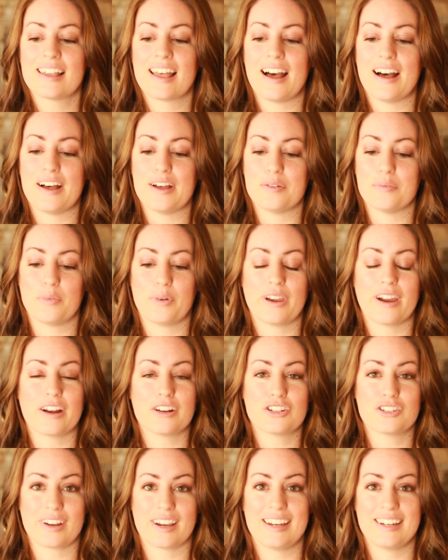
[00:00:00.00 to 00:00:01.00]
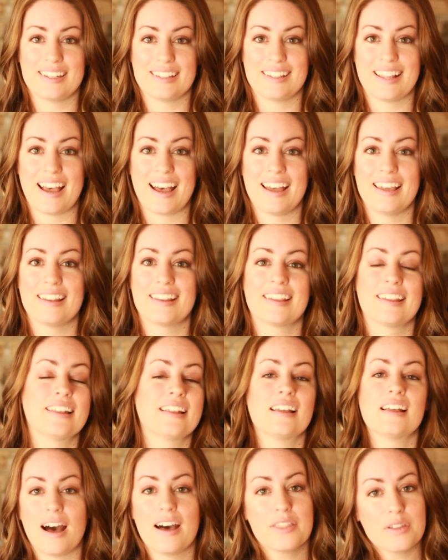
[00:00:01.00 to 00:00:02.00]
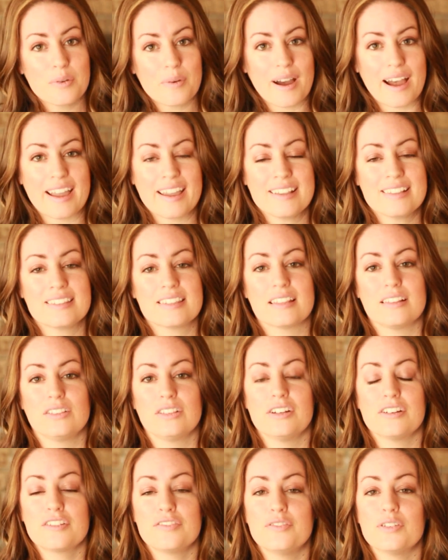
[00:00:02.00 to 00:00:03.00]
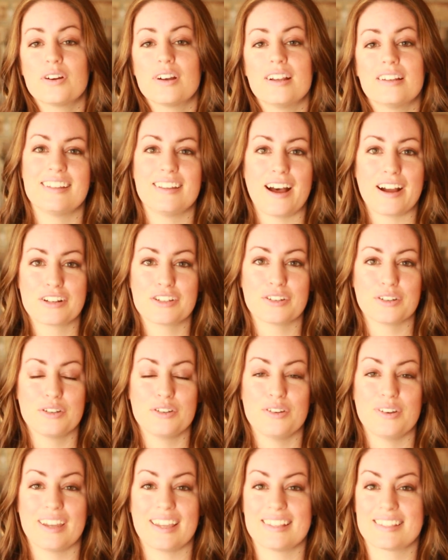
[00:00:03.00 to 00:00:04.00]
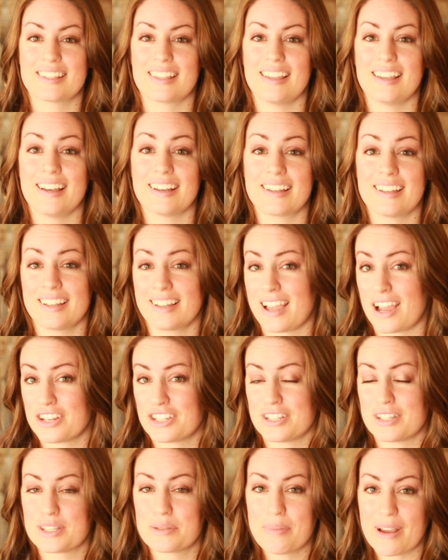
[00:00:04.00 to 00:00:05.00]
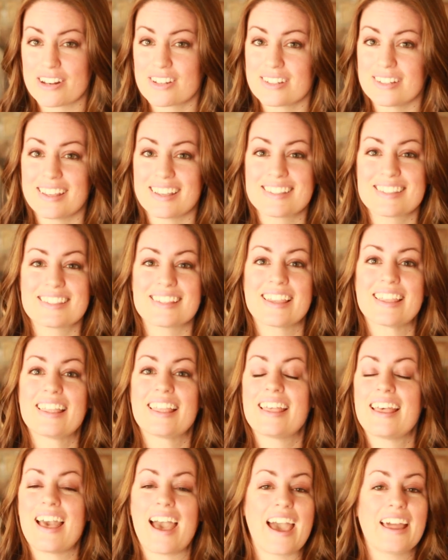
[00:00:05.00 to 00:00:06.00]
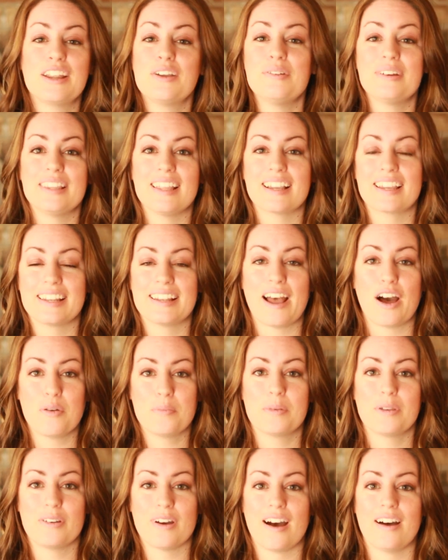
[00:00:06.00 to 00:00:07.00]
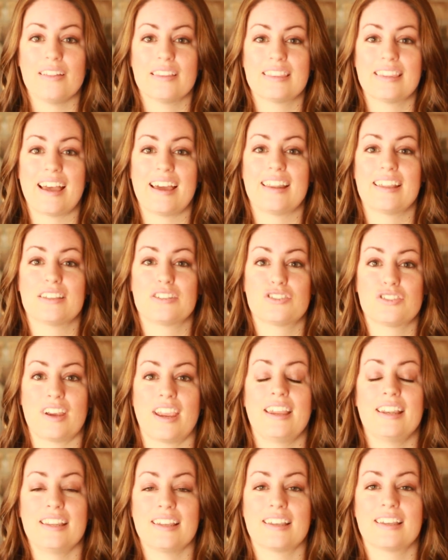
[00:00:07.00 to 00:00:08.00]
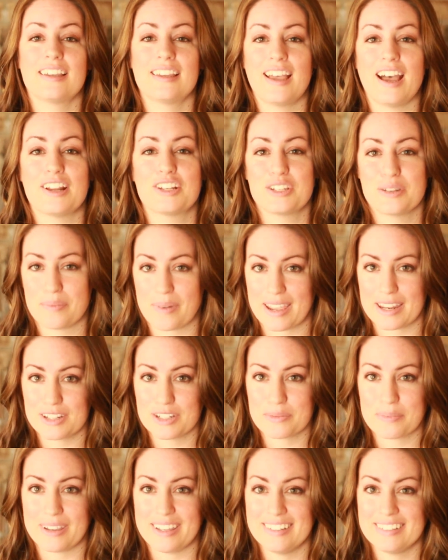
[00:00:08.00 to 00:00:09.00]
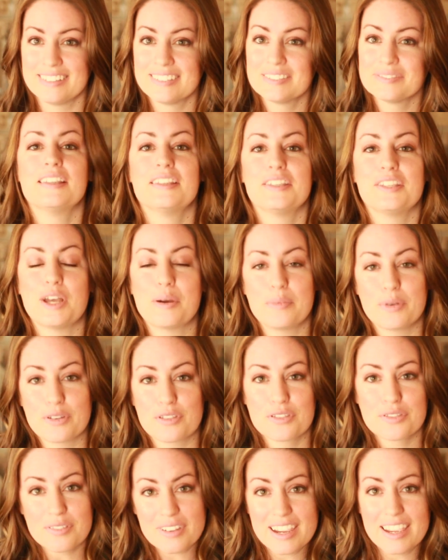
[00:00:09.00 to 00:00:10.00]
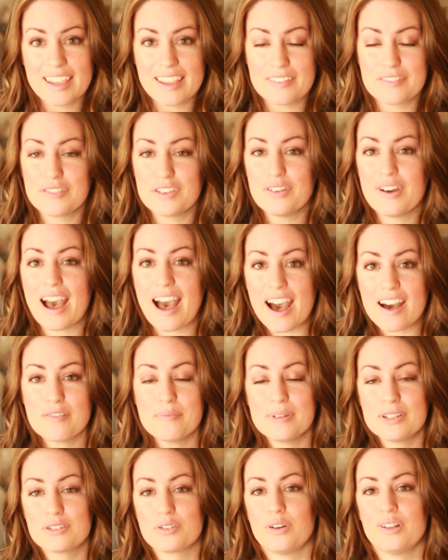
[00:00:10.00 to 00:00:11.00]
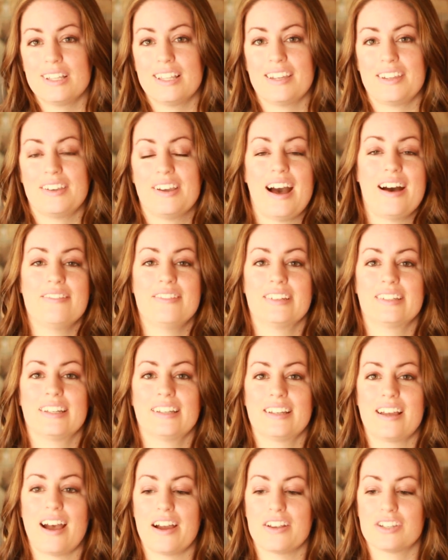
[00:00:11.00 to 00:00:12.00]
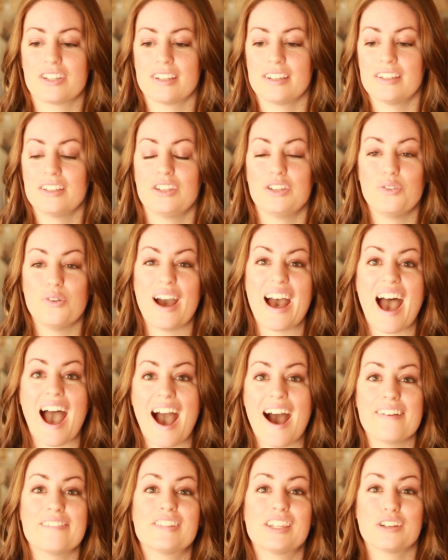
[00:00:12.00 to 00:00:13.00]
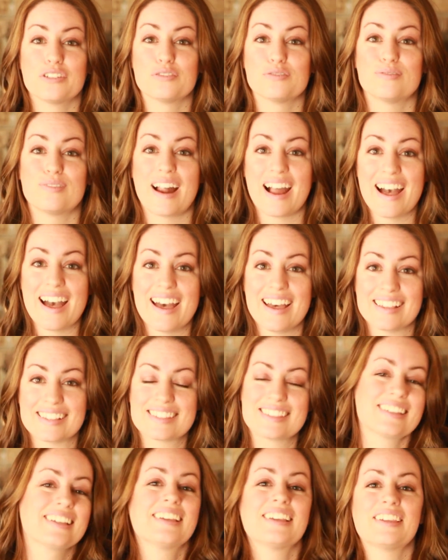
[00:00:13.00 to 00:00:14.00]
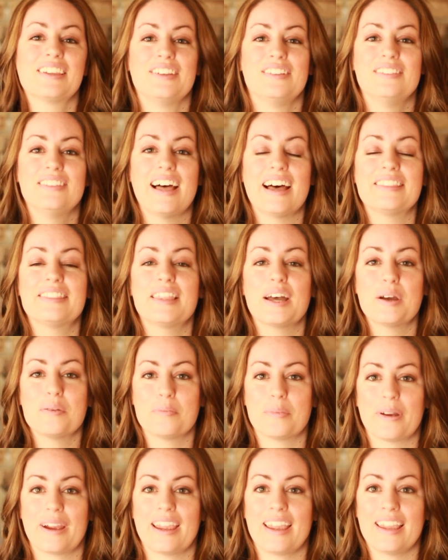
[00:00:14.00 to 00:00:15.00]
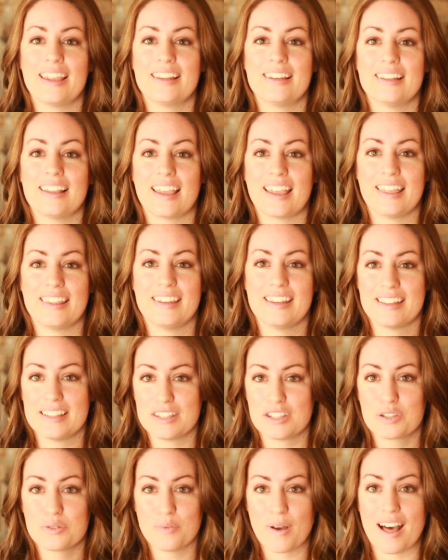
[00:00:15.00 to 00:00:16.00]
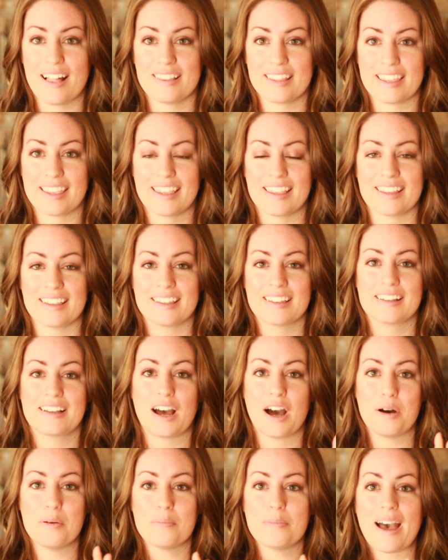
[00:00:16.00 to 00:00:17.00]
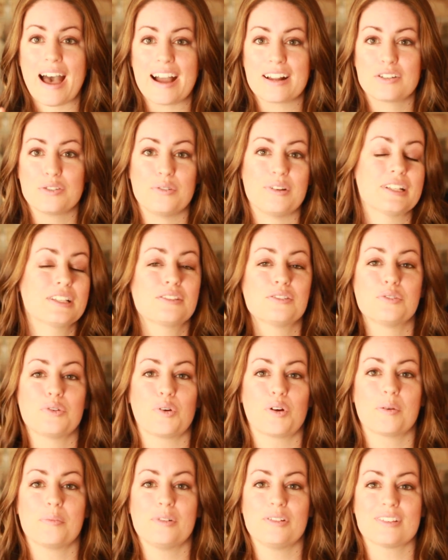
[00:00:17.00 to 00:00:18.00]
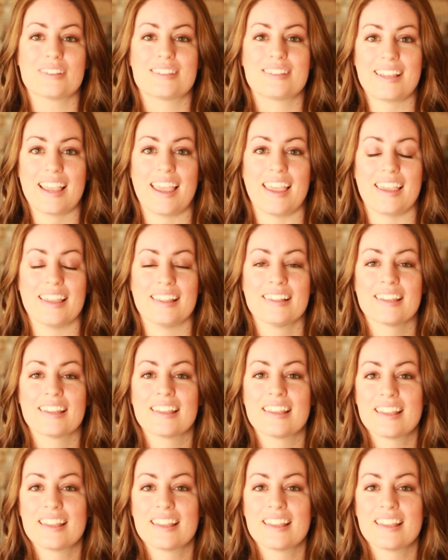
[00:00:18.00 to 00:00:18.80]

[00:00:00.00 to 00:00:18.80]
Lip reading: We are trained in that. Otherwise, look for a doctor who is a concussion specialist, anyone that can help you out that is trained in concussion management. Number three, if you have been told that you have a concussion, you have to rest. You let that brain and its swelling come back to its normal state.